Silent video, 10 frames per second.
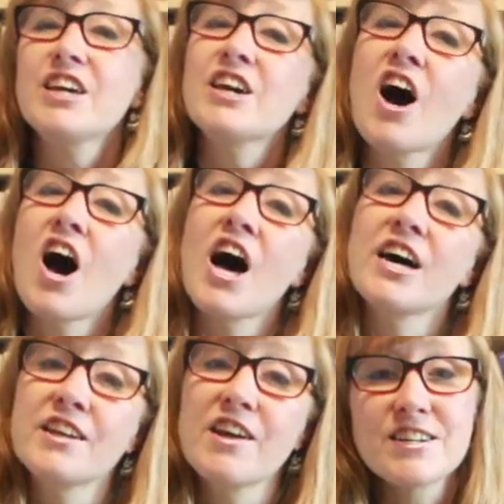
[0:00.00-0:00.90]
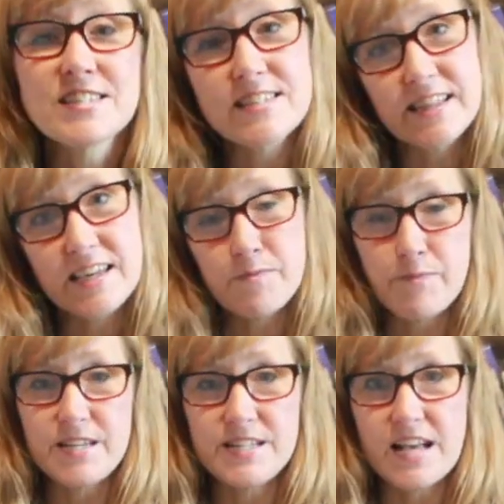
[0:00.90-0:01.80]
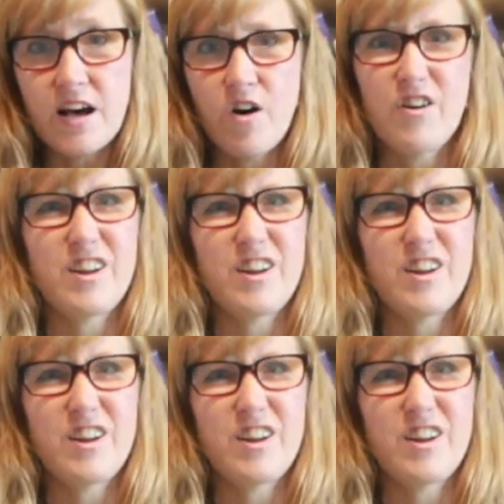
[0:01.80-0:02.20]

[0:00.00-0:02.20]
yawn, our sleepy's out.